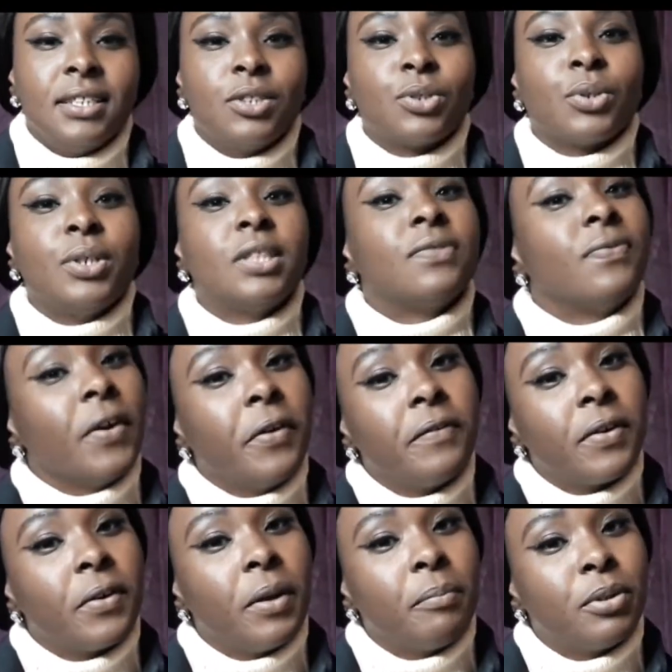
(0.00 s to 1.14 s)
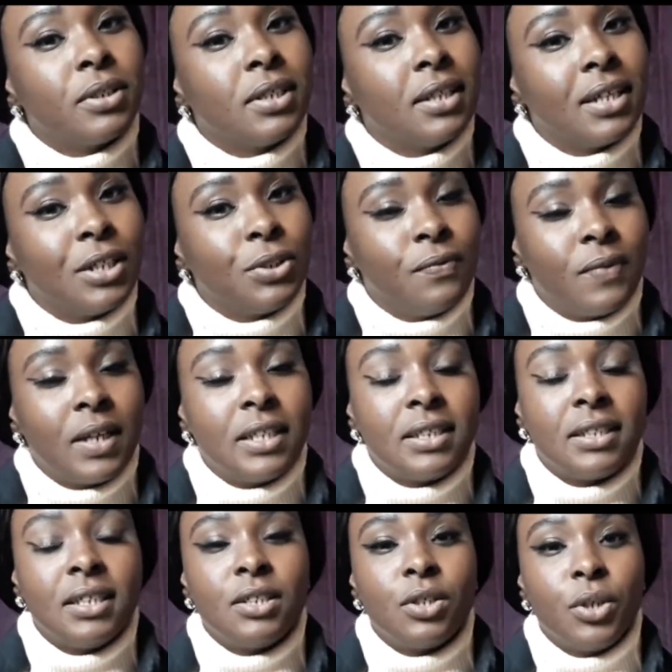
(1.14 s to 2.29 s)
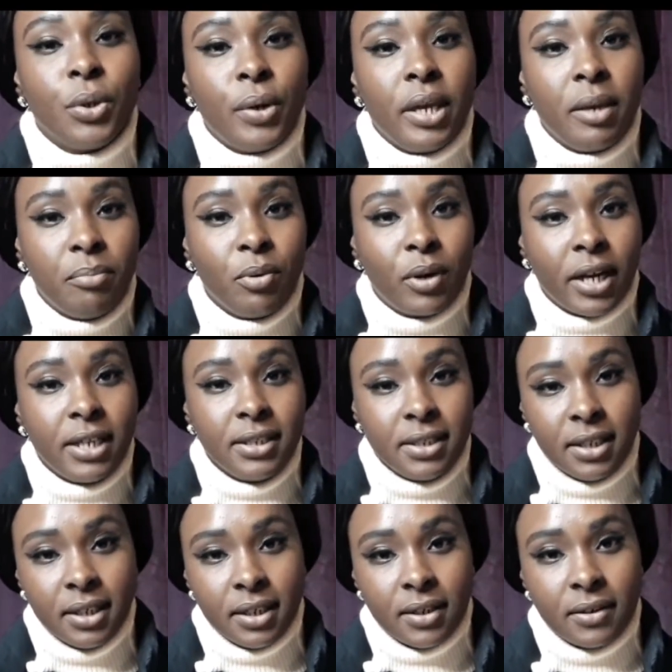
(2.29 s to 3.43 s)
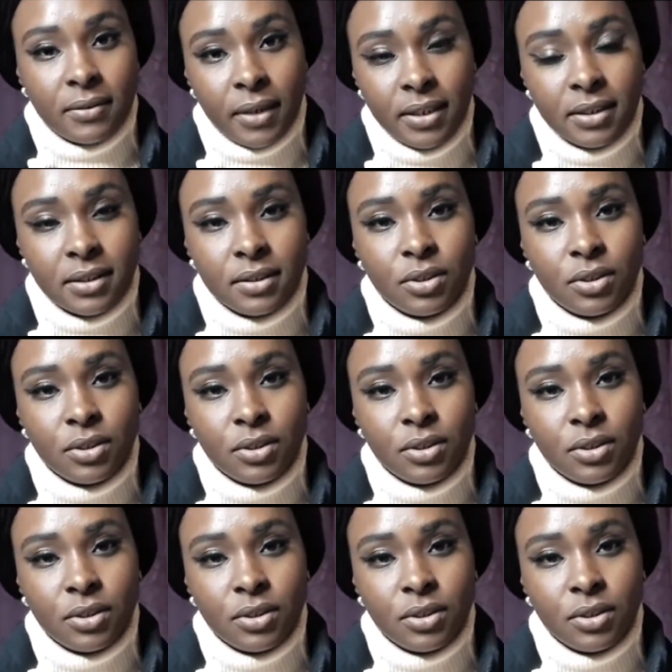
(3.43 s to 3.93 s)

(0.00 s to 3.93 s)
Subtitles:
So it's very, very important that you validate your ebook idea, right?